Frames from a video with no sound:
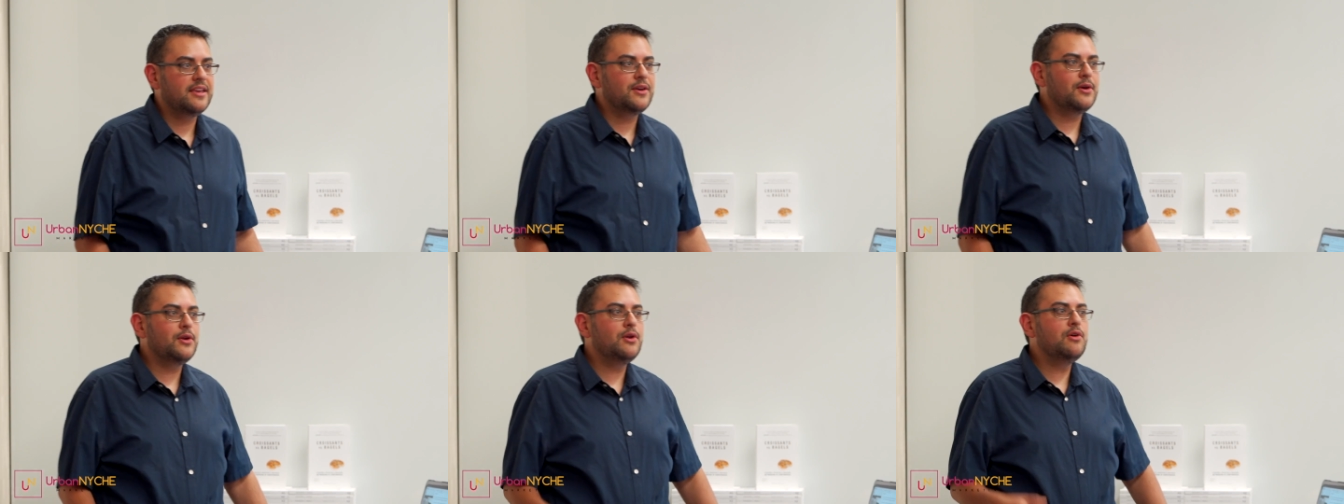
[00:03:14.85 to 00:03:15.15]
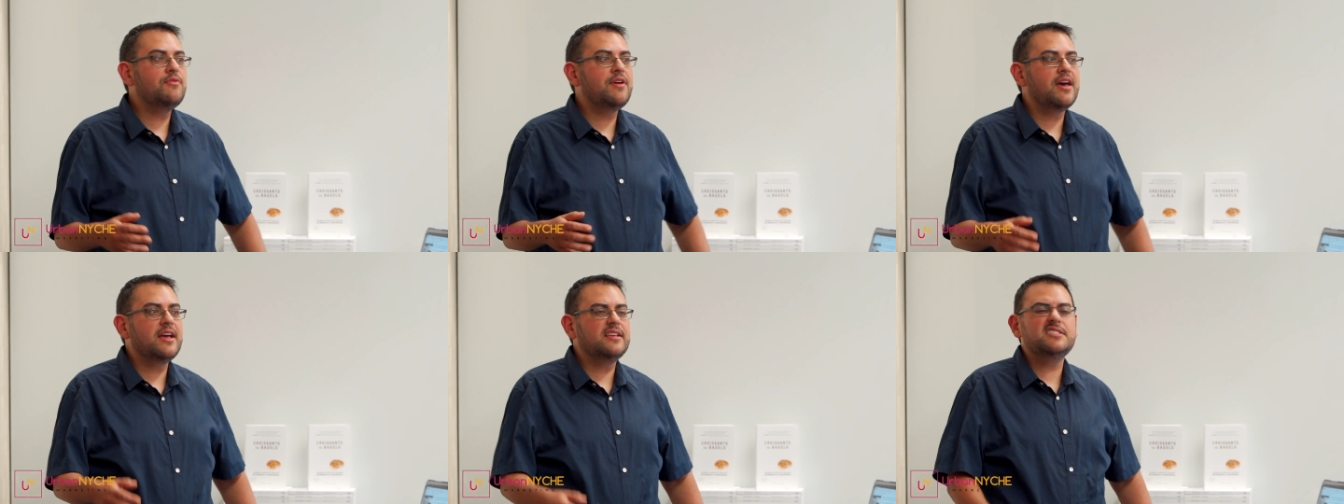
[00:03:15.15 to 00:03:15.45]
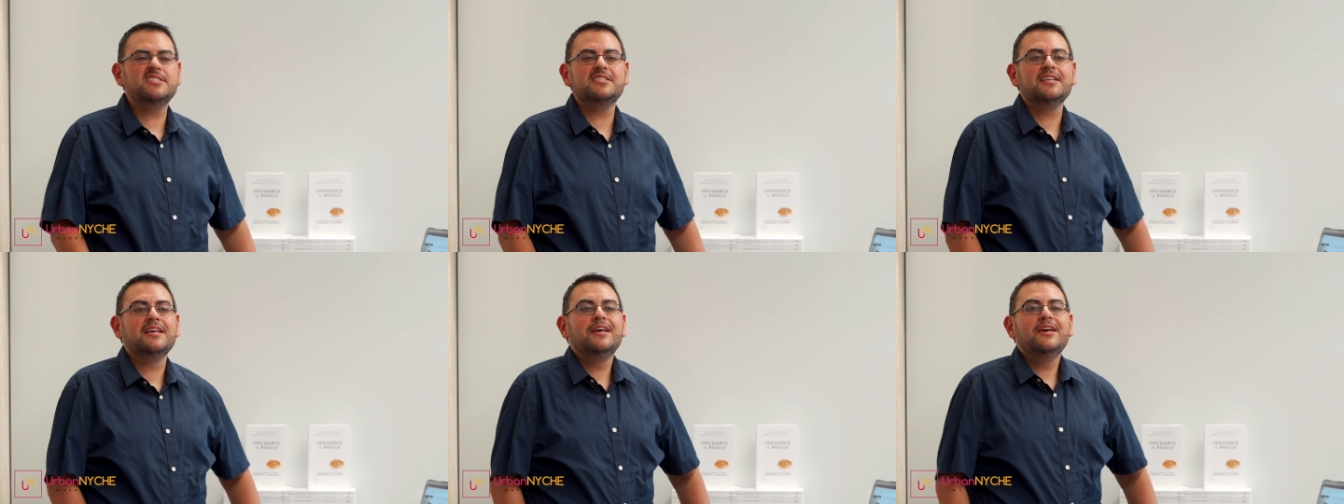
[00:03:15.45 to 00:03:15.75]
You go to
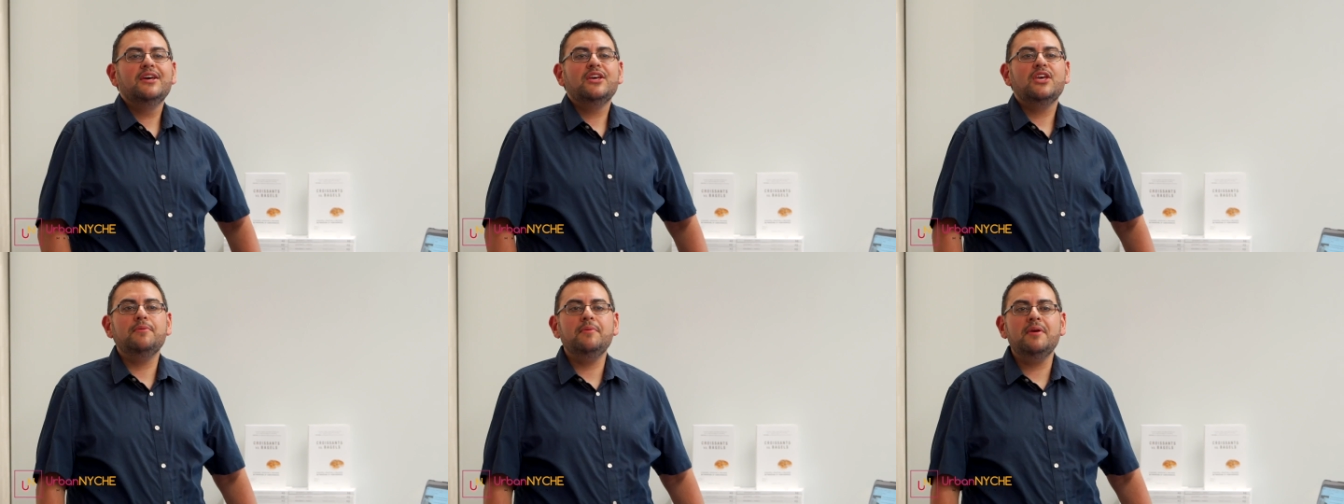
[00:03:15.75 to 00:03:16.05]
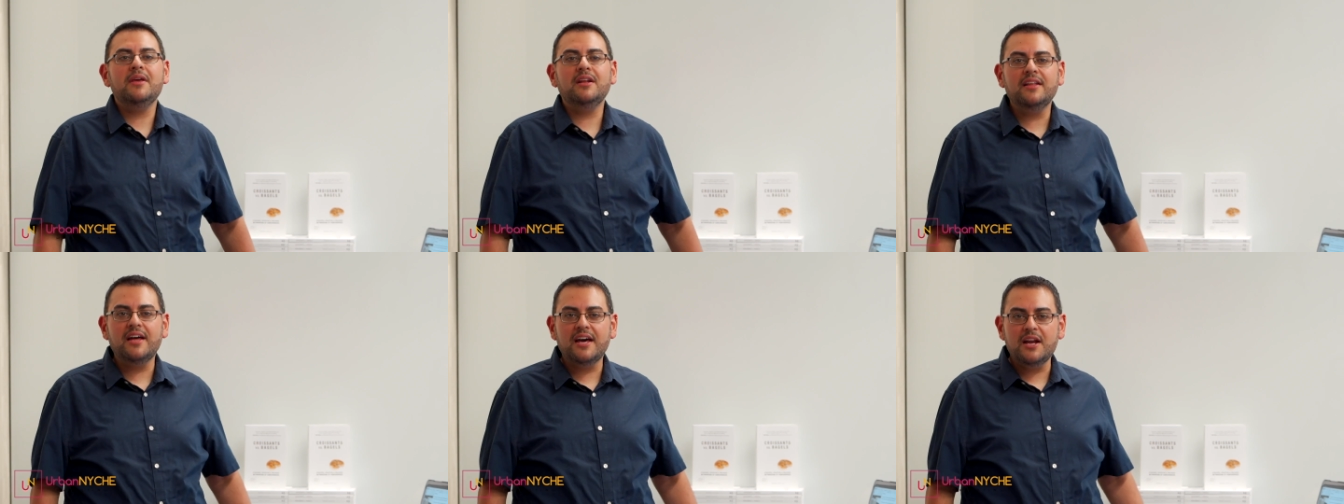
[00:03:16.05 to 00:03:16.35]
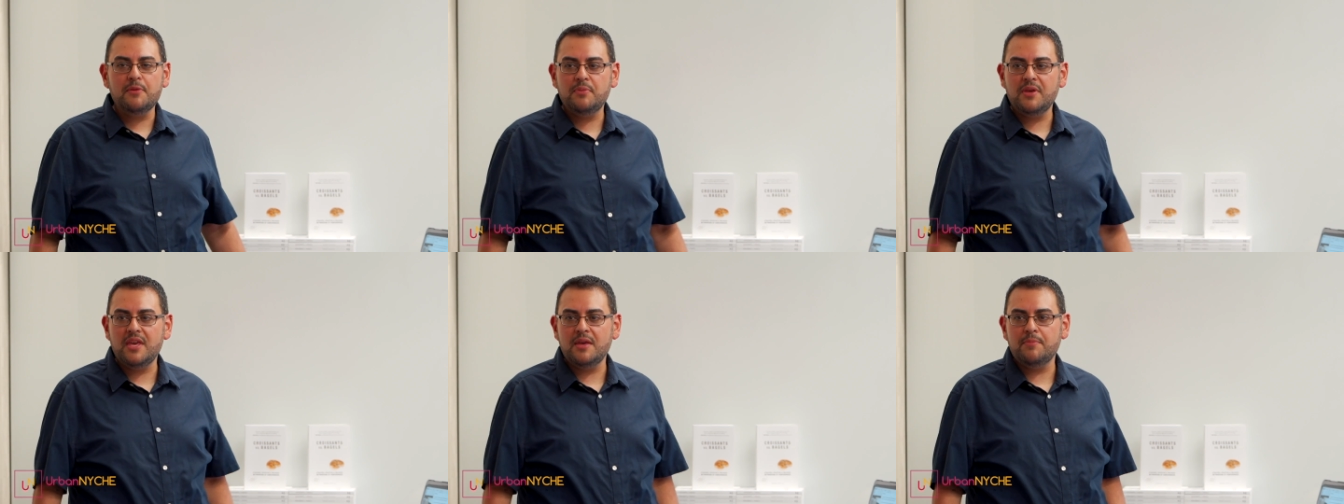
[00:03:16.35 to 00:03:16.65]
events, you meet a
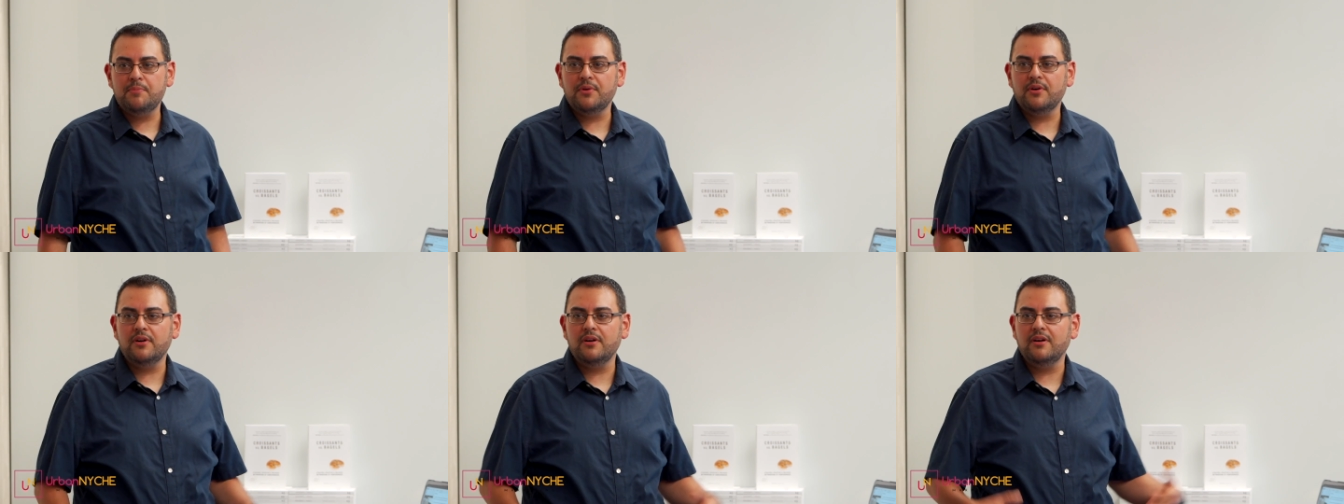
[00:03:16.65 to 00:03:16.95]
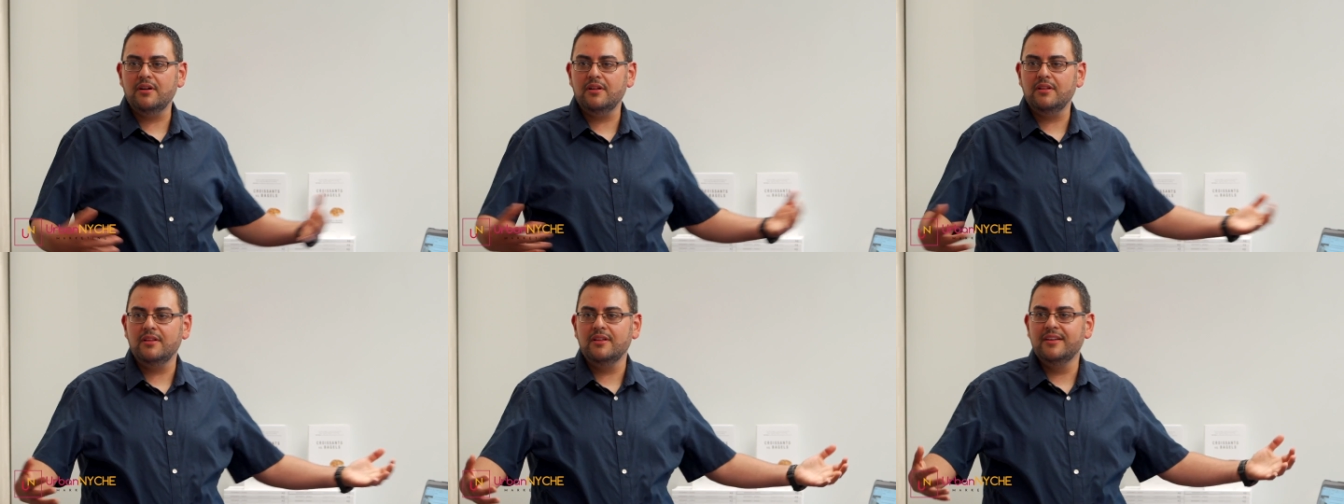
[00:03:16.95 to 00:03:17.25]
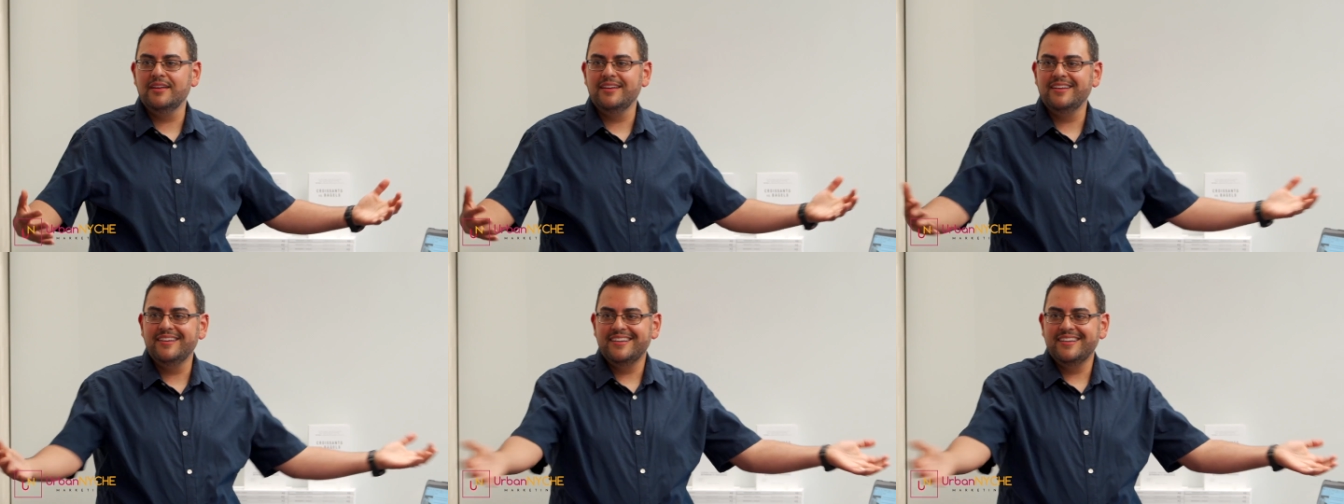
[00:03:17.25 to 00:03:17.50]
lot of people,